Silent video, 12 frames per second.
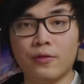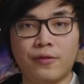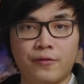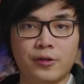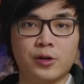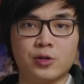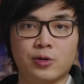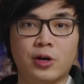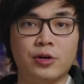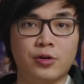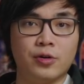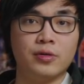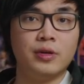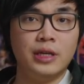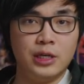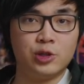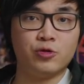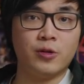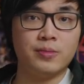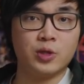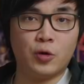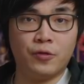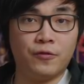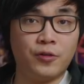the figures are under eStream's
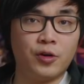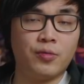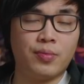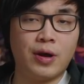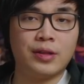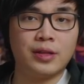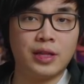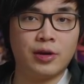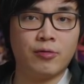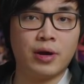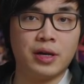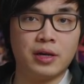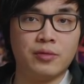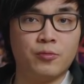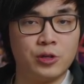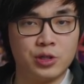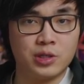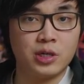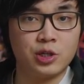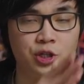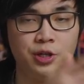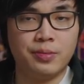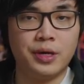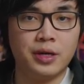own figure brand that they created, which is
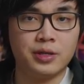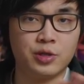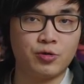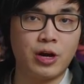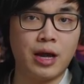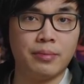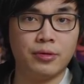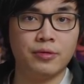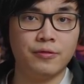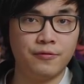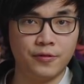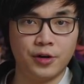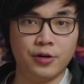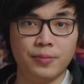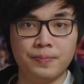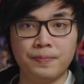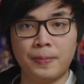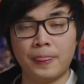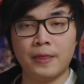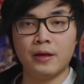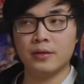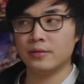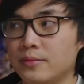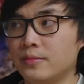Shibuya Scramble Figure.
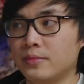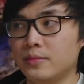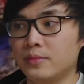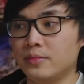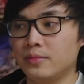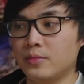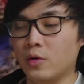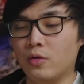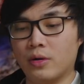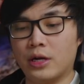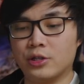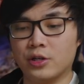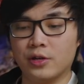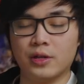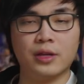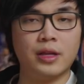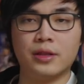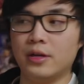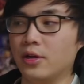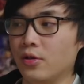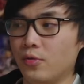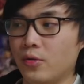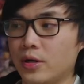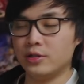Oh, I should have done that the other
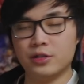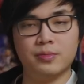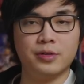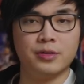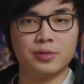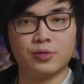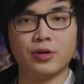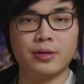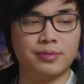way. Shibuya Scramble